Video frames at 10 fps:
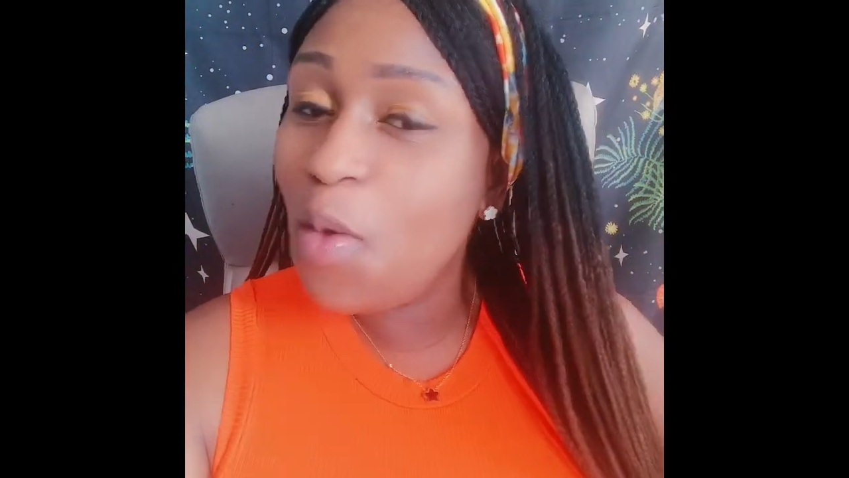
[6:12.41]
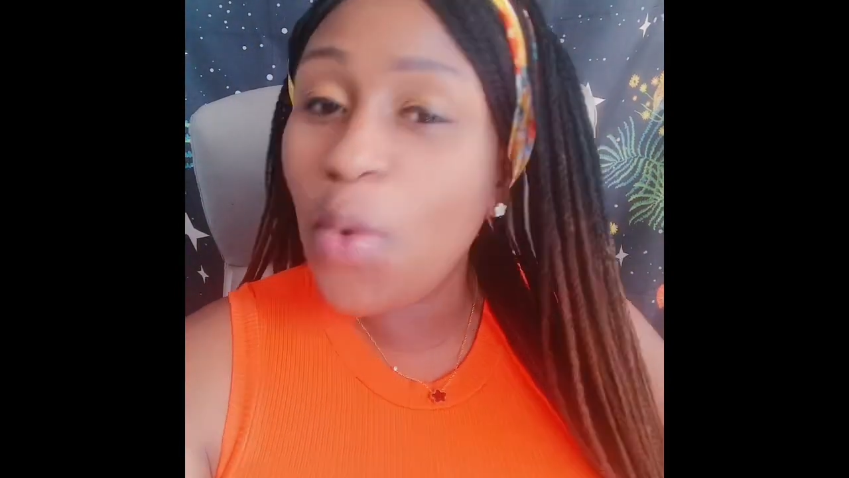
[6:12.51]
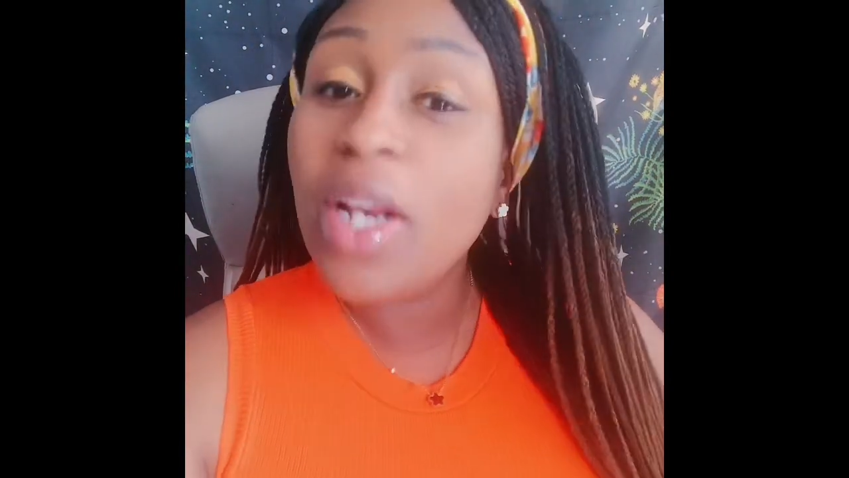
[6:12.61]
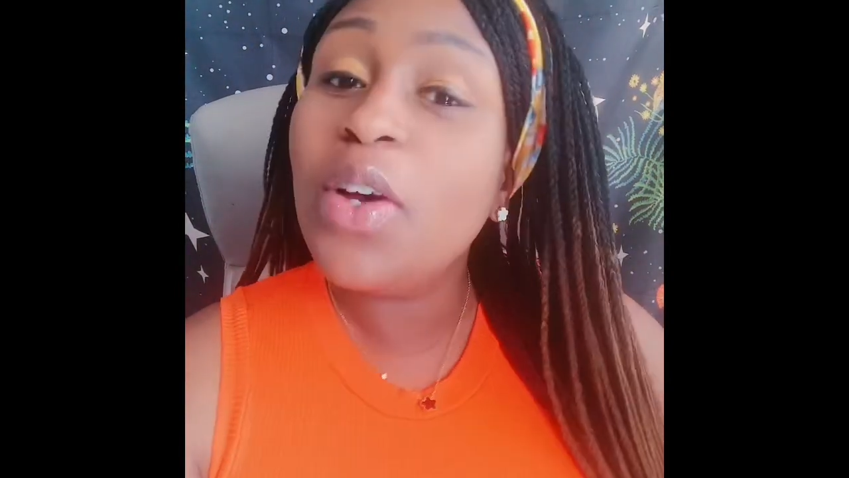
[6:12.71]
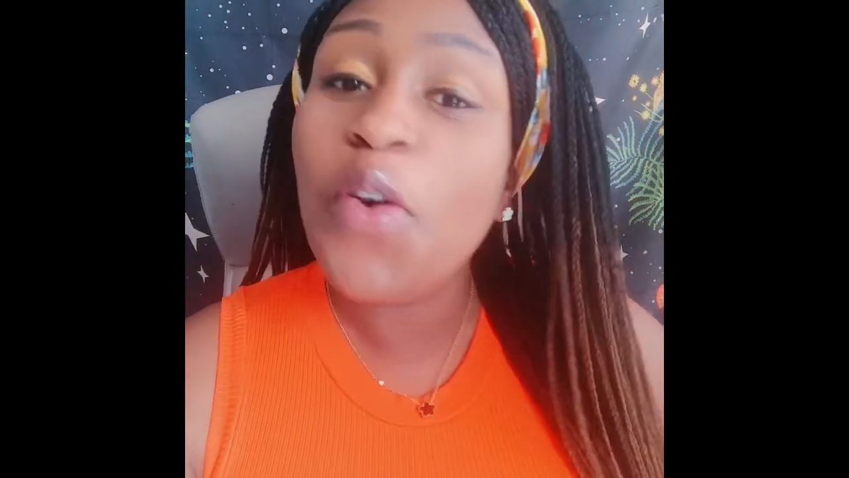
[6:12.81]

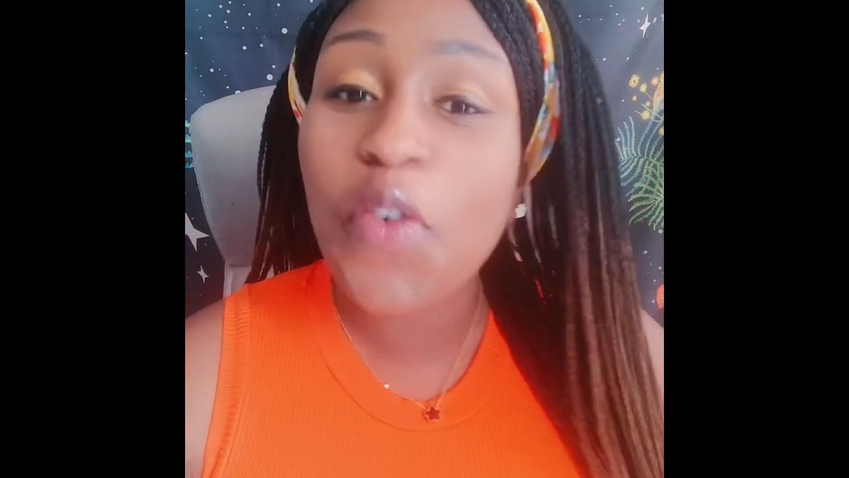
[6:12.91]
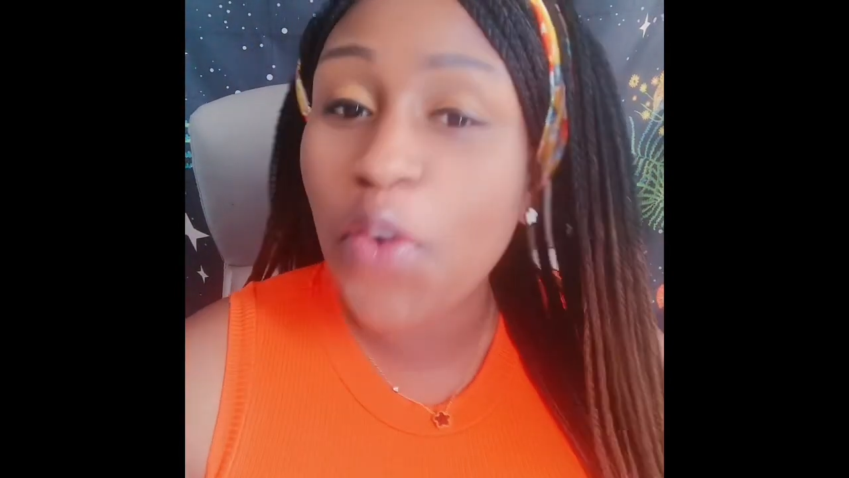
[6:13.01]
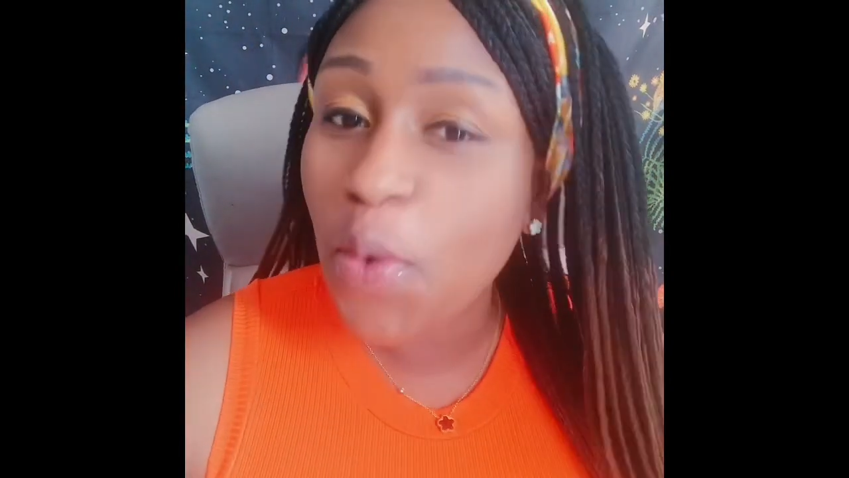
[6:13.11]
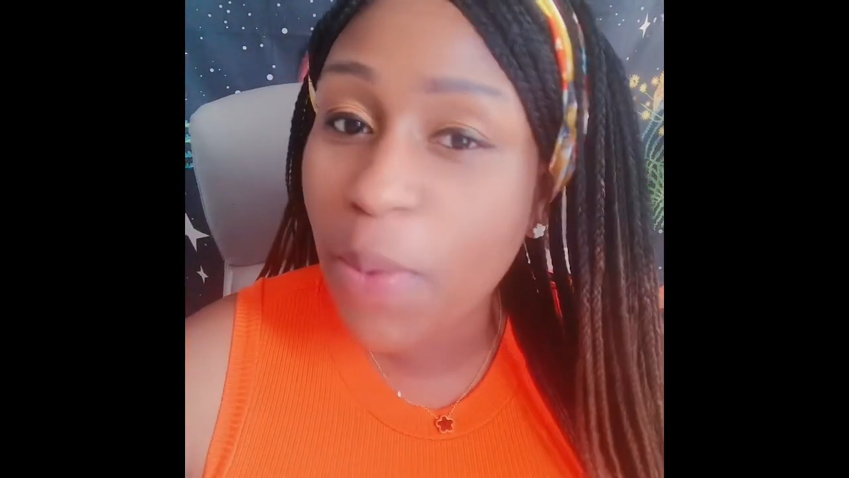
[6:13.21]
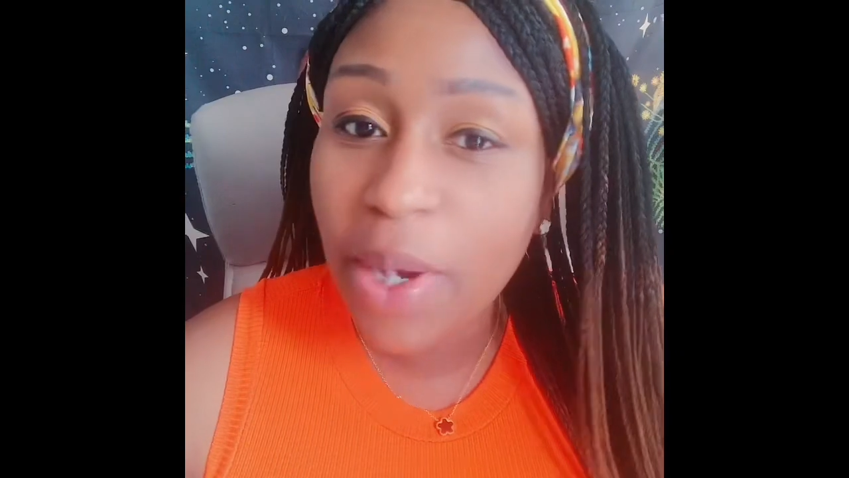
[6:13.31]
want to go
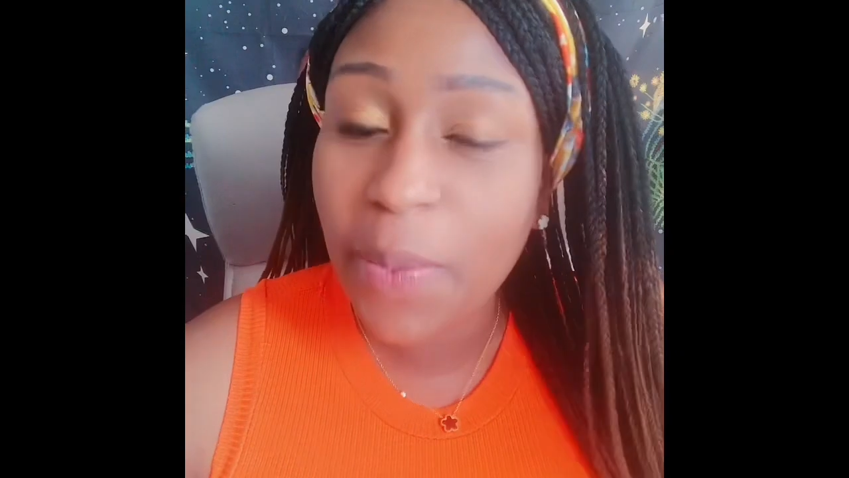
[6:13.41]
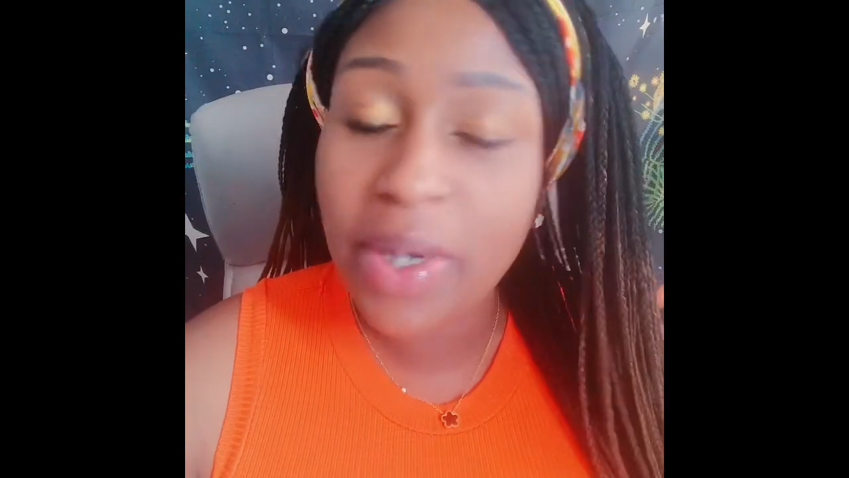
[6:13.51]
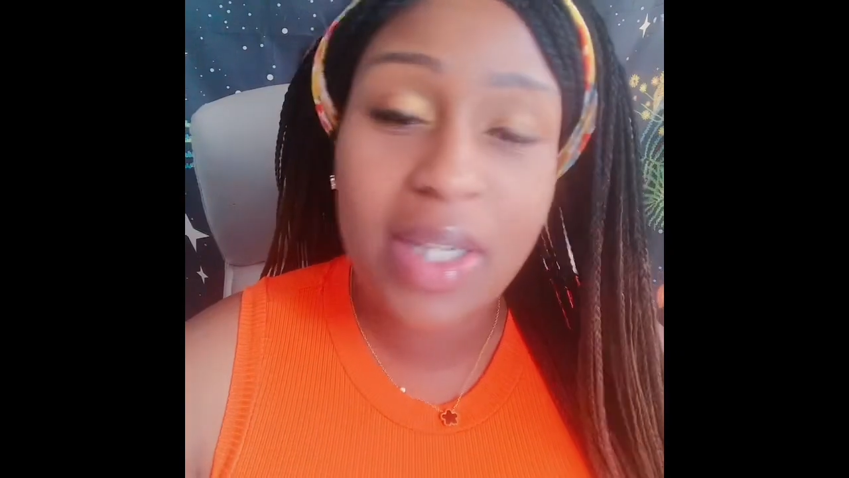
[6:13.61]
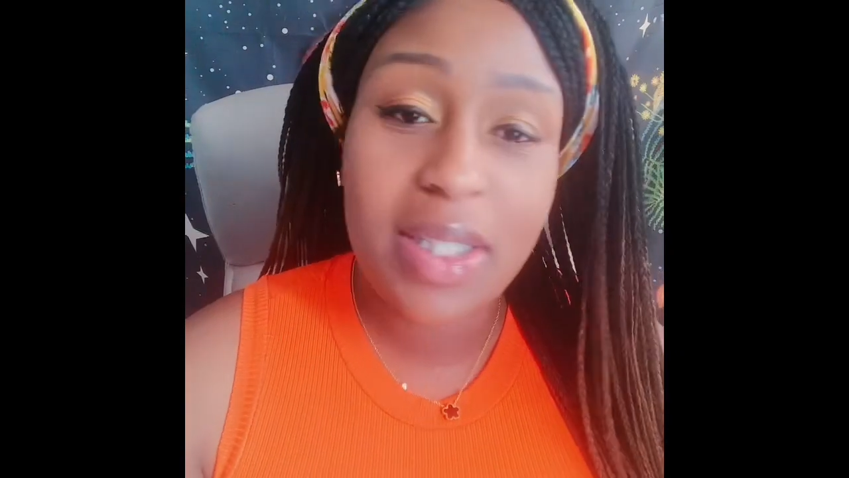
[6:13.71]
forward with the